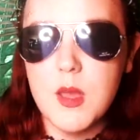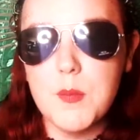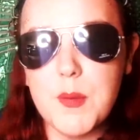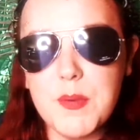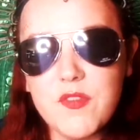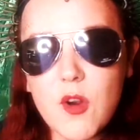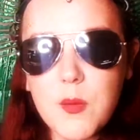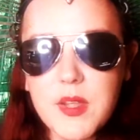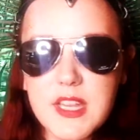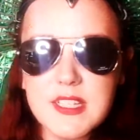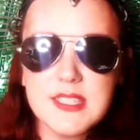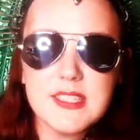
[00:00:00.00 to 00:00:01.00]
But before we
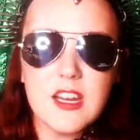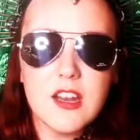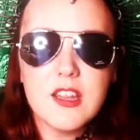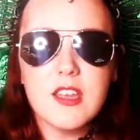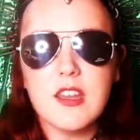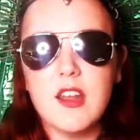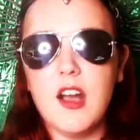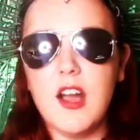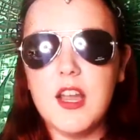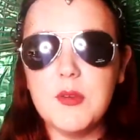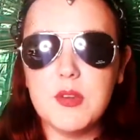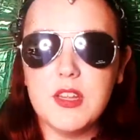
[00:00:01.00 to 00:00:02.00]
get started,
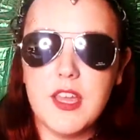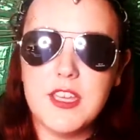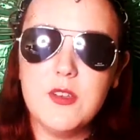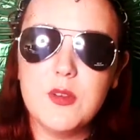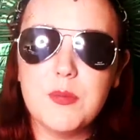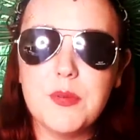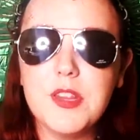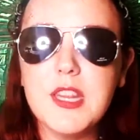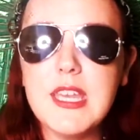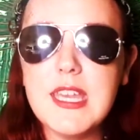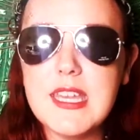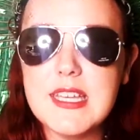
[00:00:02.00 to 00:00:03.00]
I would like you to
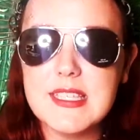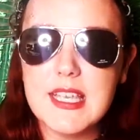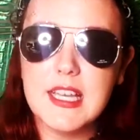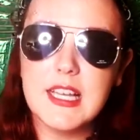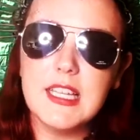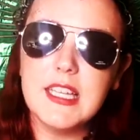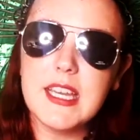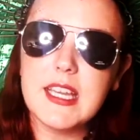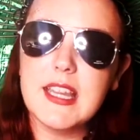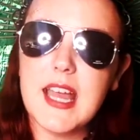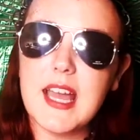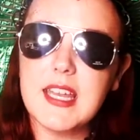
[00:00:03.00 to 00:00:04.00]
please click
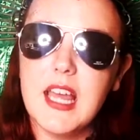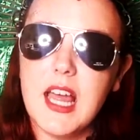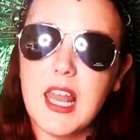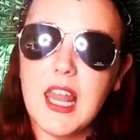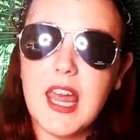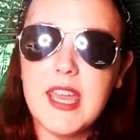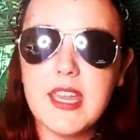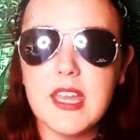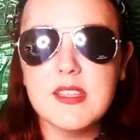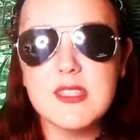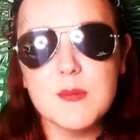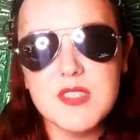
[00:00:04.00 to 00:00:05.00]
that like
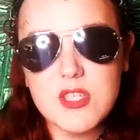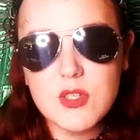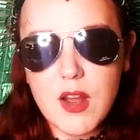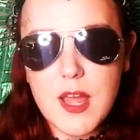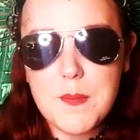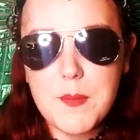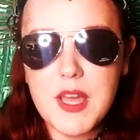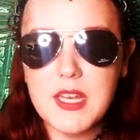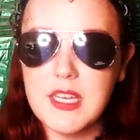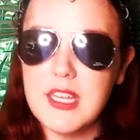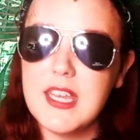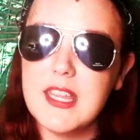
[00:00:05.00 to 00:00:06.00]
and subscribe
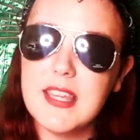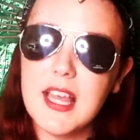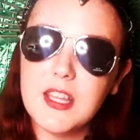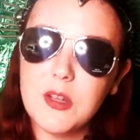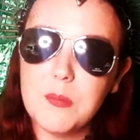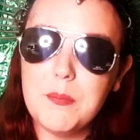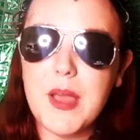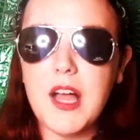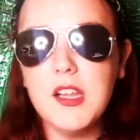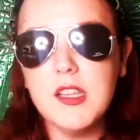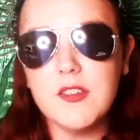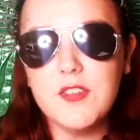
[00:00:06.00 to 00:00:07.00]
button, hit that little
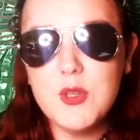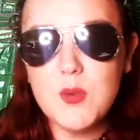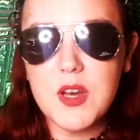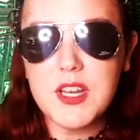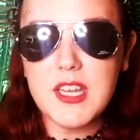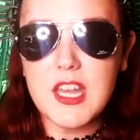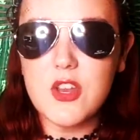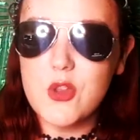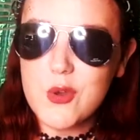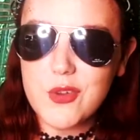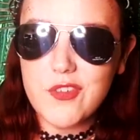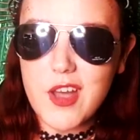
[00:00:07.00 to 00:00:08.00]
bell if you want to get
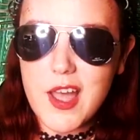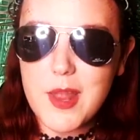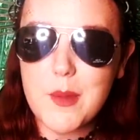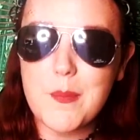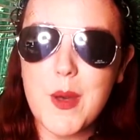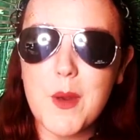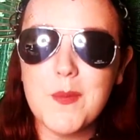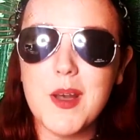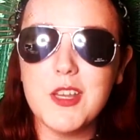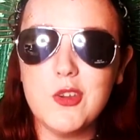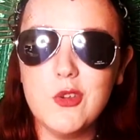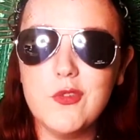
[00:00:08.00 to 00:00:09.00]
notified about
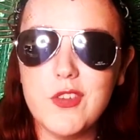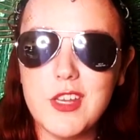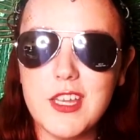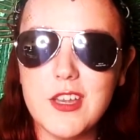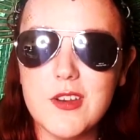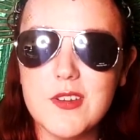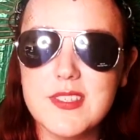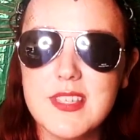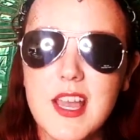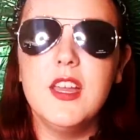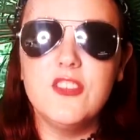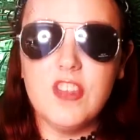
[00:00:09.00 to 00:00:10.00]
my new videos.
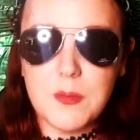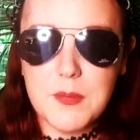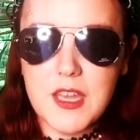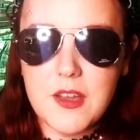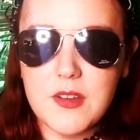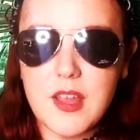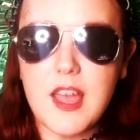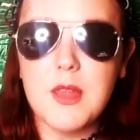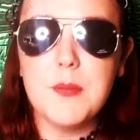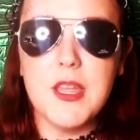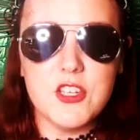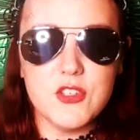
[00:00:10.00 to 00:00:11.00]
Check me out
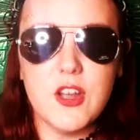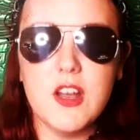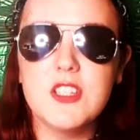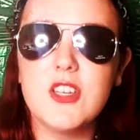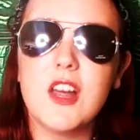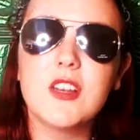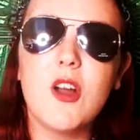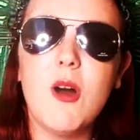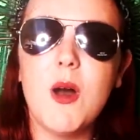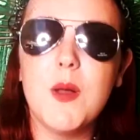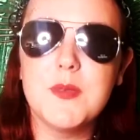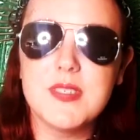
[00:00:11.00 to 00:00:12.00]
at
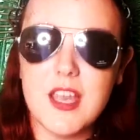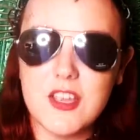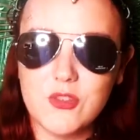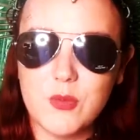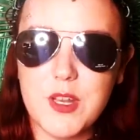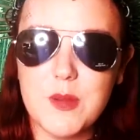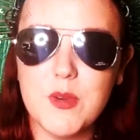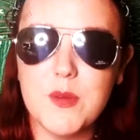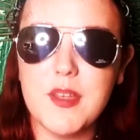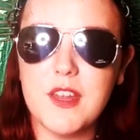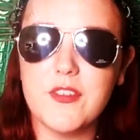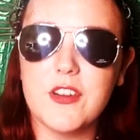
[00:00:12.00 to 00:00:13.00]
patreon.com/Raina
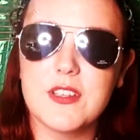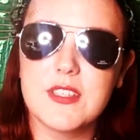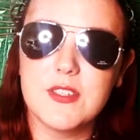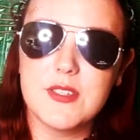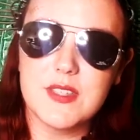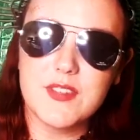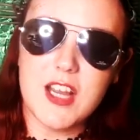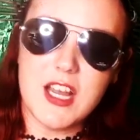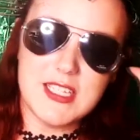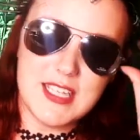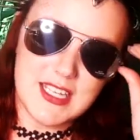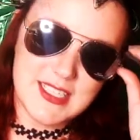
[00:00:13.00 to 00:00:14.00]
Mermaid for exclusive
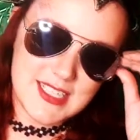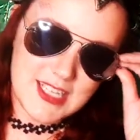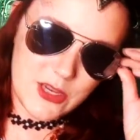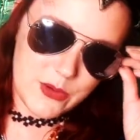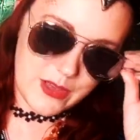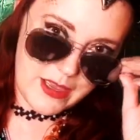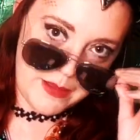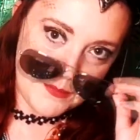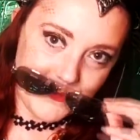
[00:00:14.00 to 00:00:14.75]
content. Okay.